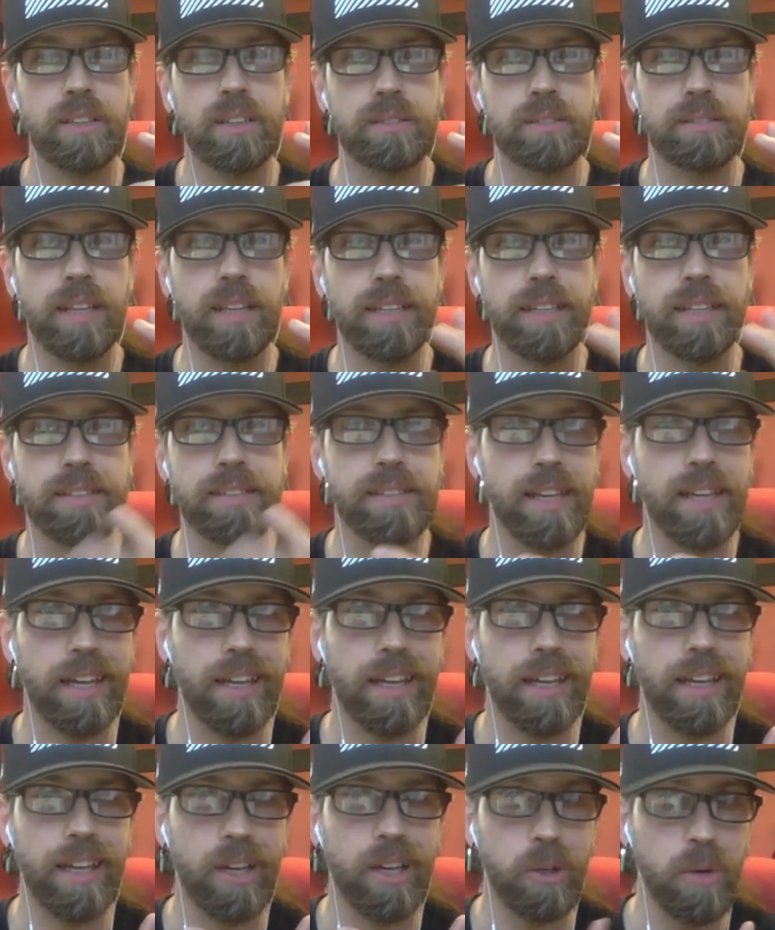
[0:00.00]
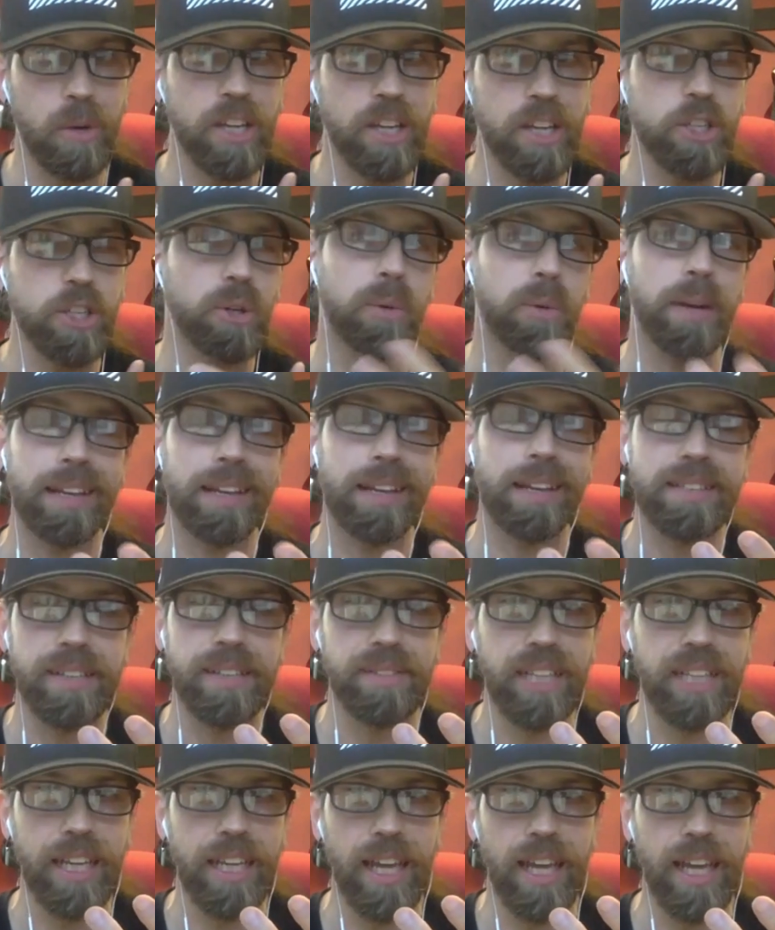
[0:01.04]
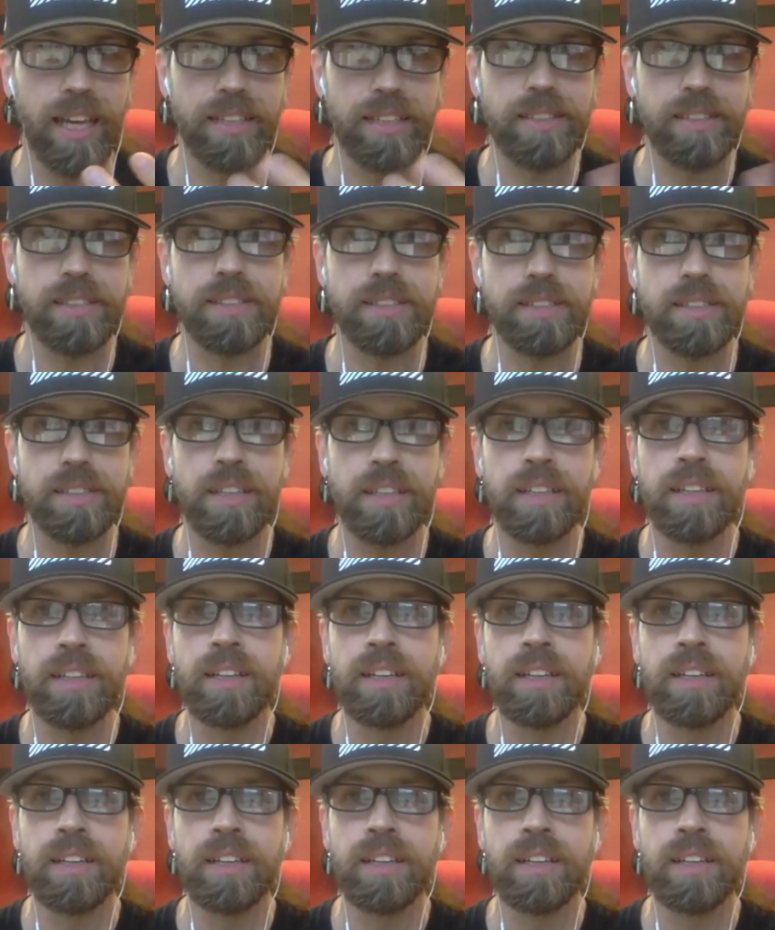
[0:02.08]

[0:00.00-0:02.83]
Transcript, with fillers: like say aggression or reactivity cases.